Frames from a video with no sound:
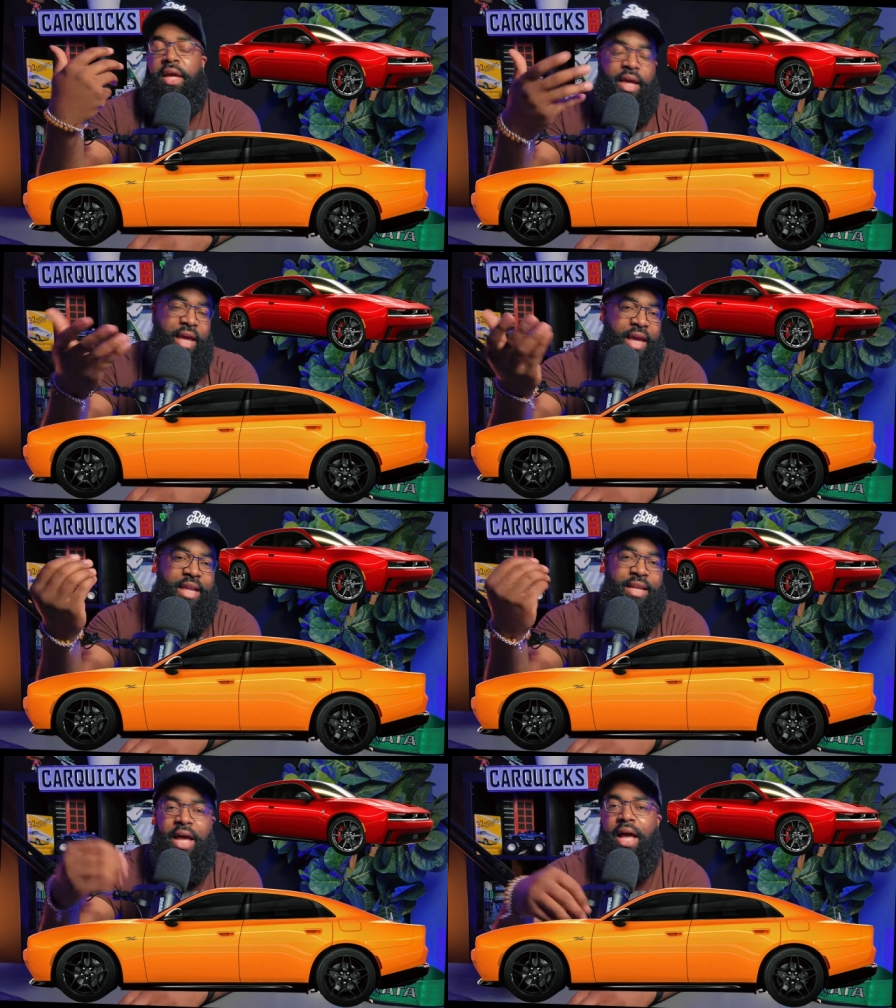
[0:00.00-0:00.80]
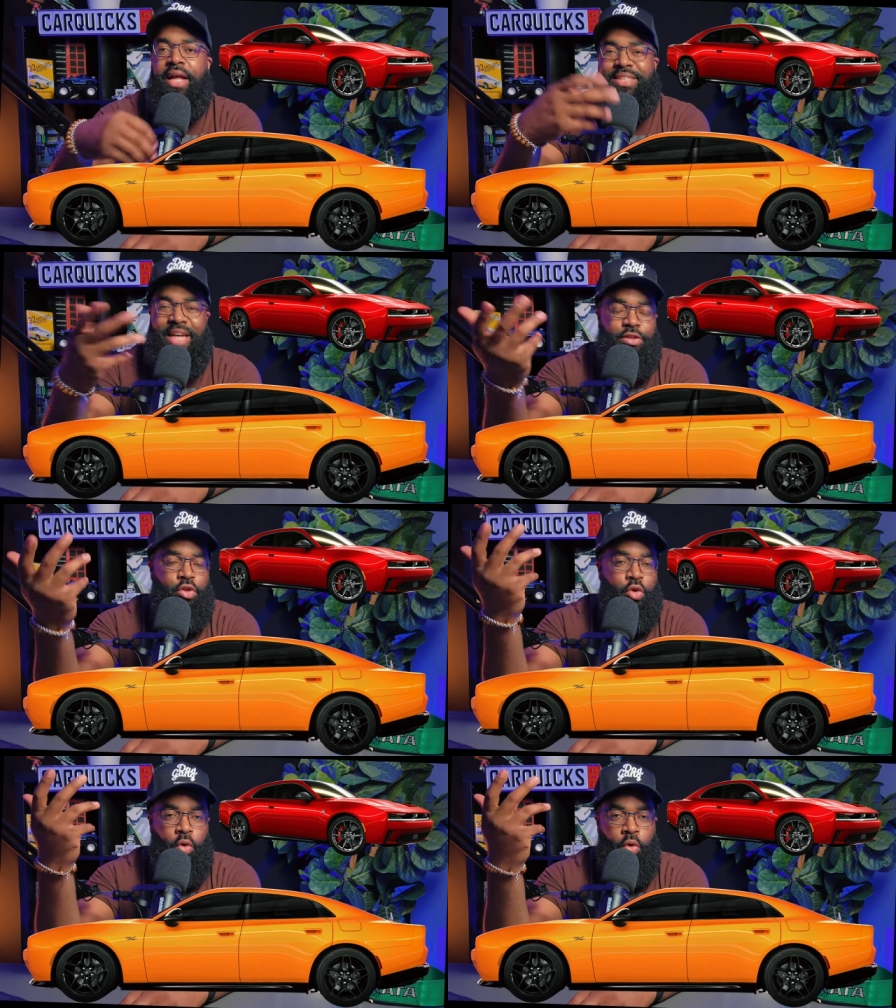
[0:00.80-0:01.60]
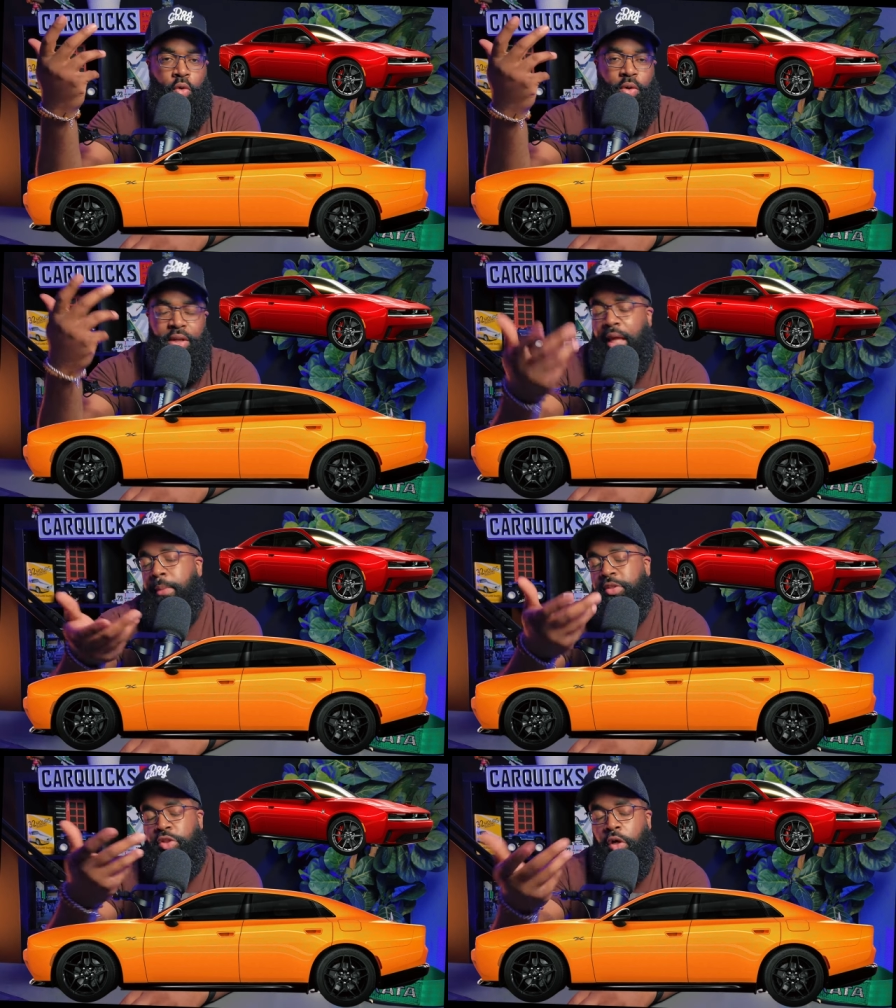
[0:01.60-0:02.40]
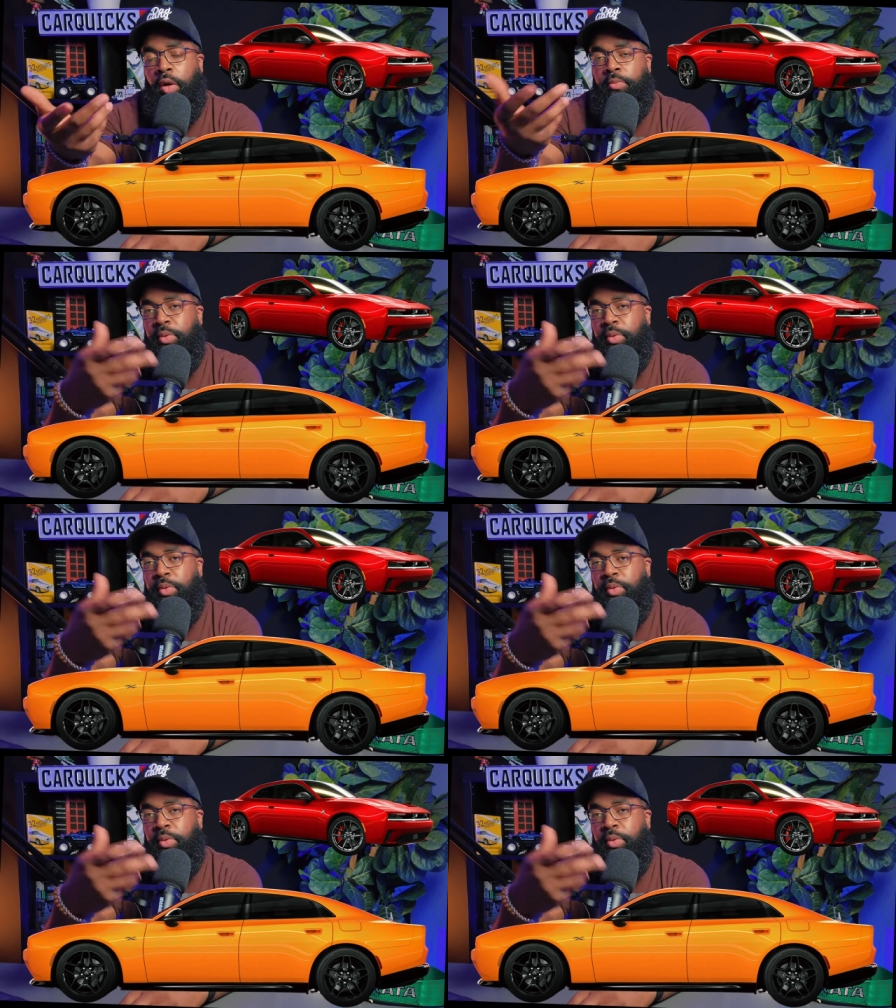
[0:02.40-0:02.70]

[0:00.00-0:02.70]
in non-technical layman terms,